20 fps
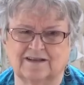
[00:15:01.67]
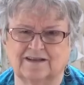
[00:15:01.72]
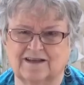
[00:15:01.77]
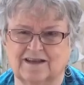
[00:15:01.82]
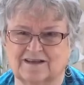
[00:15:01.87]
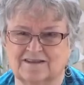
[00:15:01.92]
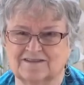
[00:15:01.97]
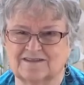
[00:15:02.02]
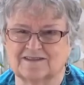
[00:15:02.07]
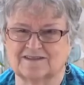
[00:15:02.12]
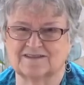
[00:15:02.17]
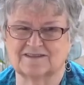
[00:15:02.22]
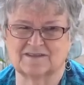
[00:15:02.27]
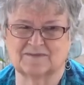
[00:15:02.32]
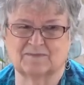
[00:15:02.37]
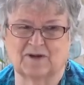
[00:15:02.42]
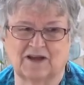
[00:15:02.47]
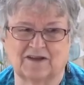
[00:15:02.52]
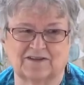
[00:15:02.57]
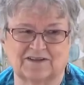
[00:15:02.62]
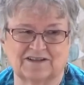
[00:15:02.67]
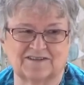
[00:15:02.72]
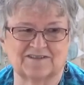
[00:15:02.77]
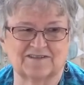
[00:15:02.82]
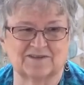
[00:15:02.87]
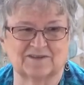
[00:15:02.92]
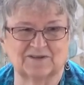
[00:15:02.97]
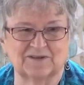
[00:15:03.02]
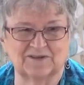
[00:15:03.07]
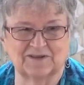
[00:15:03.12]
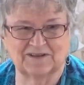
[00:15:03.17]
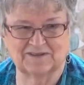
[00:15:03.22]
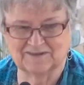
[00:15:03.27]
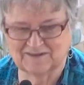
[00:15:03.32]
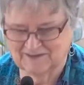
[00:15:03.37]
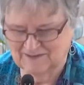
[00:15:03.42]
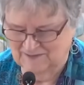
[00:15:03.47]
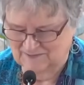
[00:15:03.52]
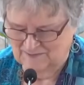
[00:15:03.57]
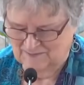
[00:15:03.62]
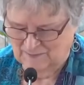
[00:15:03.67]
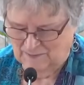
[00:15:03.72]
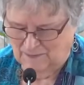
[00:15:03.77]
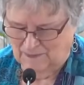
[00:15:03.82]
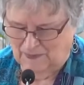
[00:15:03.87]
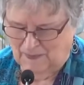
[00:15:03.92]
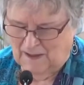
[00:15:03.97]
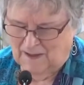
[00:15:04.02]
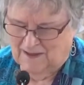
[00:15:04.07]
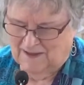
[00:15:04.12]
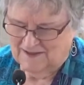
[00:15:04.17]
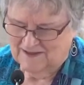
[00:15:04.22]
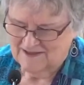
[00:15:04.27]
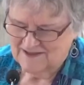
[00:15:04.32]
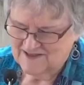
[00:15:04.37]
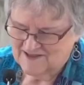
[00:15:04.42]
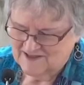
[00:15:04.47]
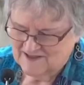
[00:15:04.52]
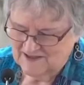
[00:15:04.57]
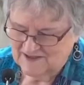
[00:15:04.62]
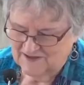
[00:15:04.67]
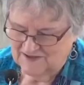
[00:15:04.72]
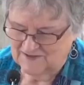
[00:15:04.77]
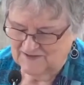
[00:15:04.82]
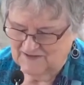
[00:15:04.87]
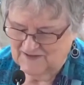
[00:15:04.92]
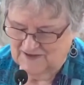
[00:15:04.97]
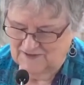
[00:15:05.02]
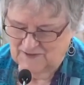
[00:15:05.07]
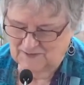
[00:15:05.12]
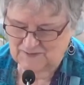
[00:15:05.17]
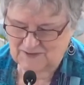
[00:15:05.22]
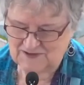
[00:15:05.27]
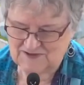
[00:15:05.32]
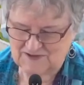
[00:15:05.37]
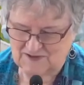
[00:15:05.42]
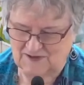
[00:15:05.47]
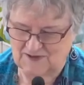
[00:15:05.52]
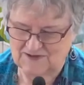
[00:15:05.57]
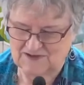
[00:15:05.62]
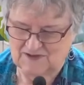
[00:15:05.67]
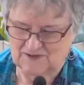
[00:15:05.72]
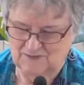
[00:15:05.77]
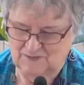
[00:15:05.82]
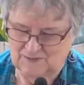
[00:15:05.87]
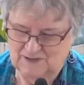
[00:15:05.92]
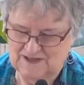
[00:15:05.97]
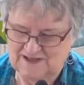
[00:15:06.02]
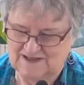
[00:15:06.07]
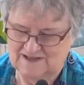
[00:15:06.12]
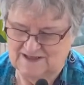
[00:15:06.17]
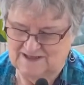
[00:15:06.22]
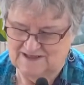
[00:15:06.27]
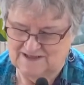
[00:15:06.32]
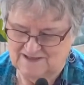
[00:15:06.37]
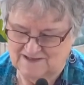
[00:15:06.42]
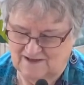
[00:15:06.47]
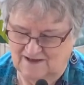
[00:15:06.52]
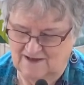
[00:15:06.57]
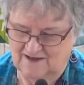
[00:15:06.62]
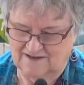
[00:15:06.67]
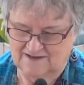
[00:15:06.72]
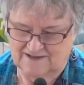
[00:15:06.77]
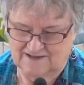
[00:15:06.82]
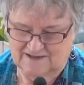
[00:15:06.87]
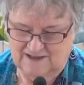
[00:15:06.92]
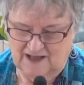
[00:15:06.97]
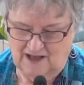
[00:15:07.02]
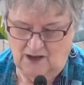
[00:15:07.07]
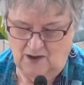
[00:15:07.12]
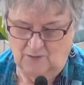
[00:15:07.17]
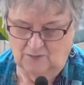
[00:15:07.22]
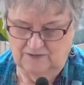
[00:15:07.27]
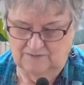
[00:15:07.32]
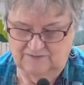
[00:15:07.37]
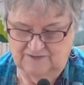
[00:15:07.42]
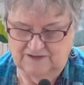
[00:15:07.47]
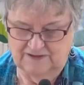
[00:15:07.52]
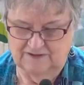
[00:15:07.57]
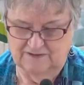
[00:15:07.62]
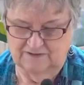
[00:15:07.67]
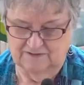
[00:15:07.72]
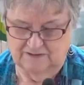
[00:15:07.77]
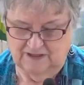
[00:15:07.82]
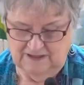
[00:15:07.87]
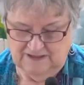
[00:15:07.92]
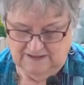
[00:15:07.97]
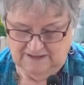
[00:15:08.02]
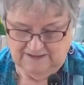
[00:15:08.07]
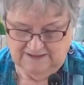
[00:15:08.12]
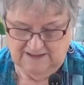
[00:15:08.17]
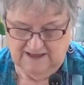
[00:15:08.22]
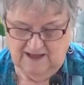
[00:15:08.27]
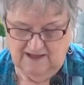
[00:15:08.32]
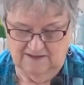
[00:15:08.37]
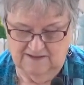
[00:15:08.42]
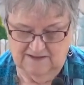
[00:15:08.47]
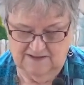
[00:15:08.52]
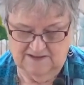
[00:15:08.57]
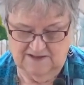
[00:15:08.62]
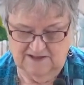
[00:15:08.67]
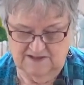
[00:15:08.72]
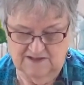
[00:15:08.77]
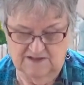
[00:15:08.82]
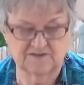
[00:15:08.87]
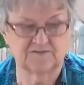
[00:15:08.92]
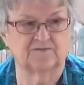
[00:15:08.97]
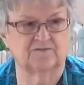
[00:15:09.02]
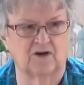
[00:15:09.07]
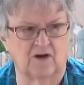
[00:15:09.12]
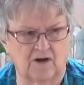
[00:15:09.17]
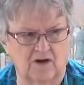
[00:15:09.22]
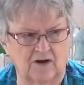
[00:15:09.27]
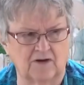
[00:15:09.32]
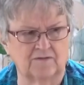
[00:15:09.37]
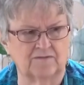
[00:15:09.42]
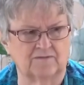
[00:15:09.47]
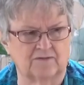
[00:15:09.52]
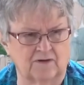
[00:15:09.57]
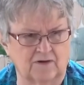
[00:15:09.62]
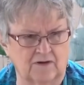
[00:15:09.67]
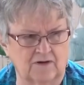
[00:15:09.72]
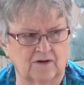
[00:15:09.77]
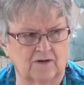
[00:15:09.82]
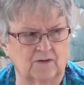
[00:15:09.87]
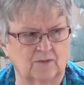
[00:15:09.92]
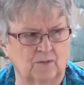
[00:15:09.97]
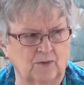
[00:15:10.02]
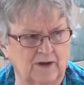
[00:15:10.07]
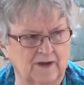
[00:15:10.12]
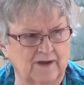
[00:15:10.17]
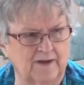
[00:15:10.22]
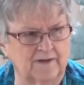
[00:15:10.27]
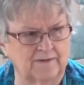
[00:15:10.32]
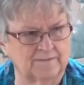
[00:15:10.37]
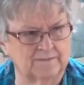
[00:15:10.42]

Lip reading: yes and smiling, so good. Consider that the results of reason and science now reveal galaxies far, far away.